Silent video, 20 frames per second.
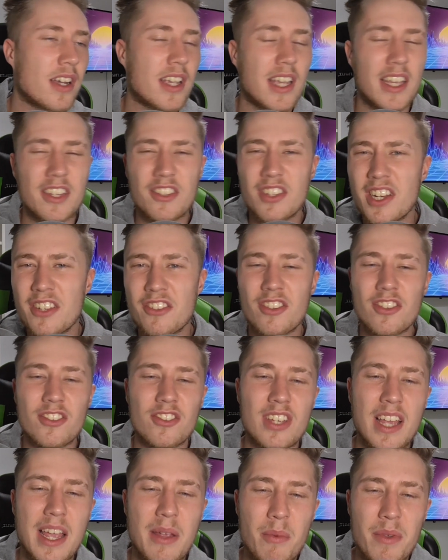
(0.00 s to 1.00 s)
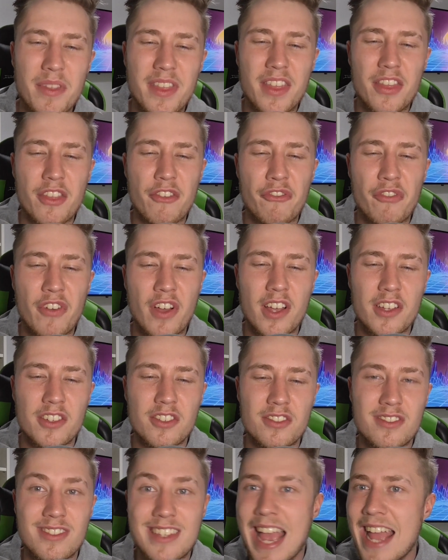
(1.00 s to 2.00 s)
Okay, so let's just say within the
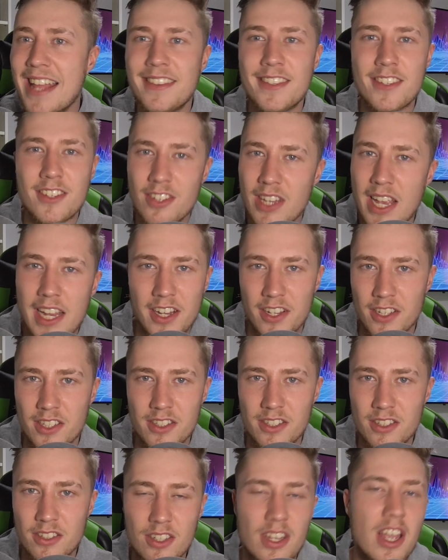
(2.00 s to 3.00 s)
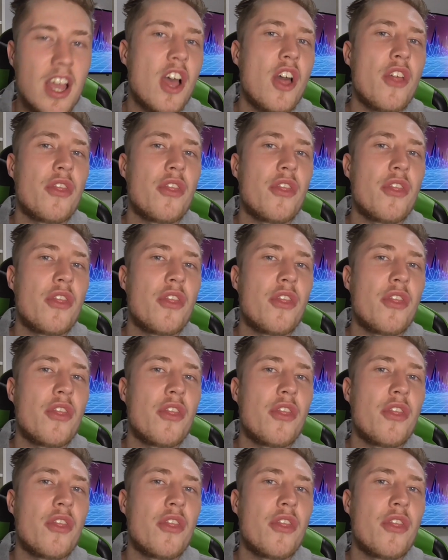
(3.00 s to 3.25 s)
first 10 seconds